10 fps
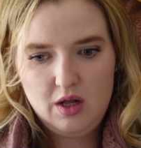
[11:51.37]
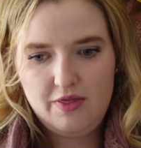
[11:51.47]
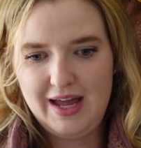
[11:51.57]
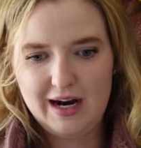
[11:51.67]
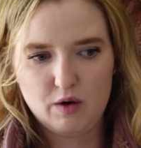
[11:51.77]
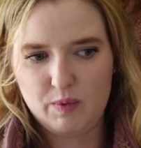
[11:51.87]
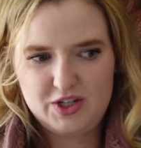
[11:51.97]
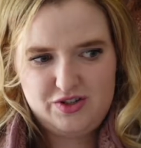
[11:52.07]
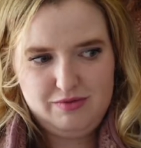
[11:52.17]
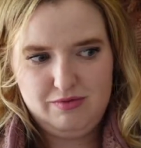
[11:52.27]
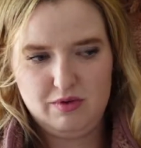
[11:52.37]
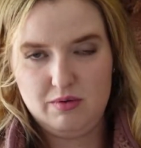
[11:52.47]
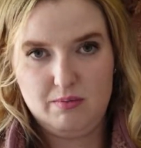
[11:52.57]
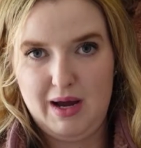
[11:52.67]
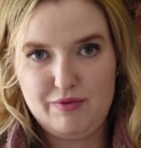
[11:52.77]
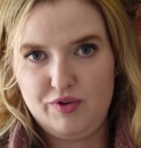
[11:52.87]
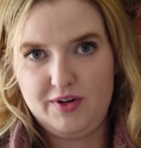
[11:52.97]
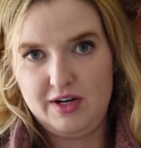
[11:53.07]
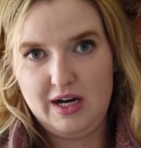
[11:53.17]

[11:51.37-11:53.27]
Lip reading: there, which my friend and